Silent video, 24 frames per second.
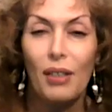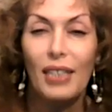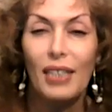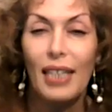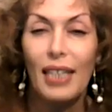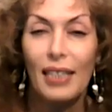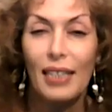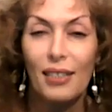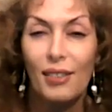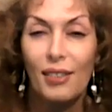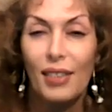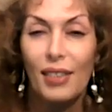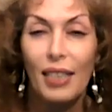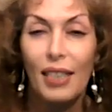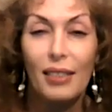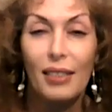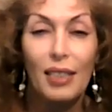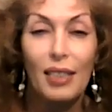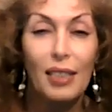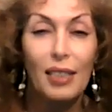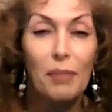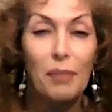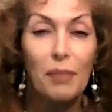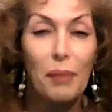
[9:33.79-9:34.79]
yesterday's
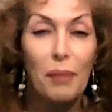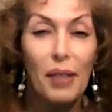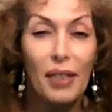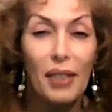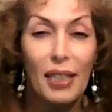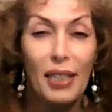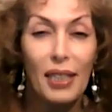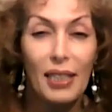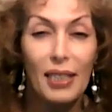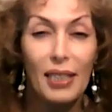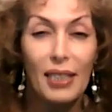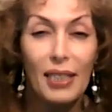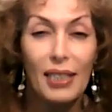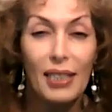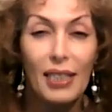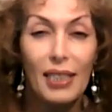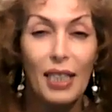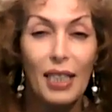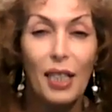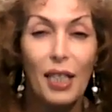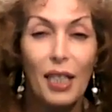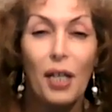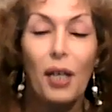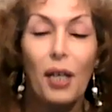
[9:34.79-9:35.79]
experience,
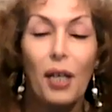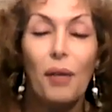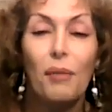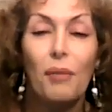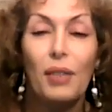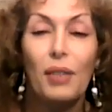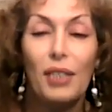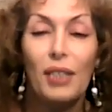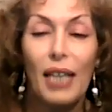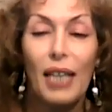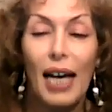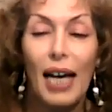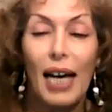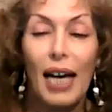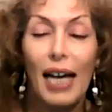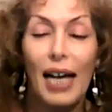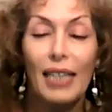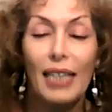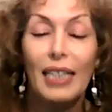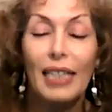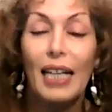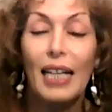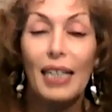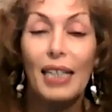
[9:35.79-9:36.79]
which
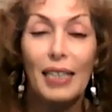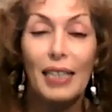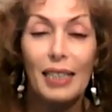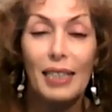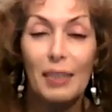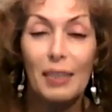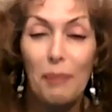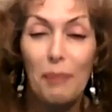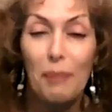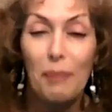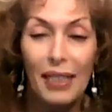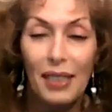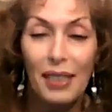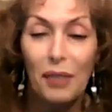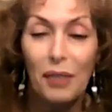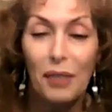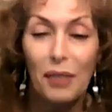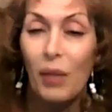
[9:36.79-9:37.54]
had the unexpected.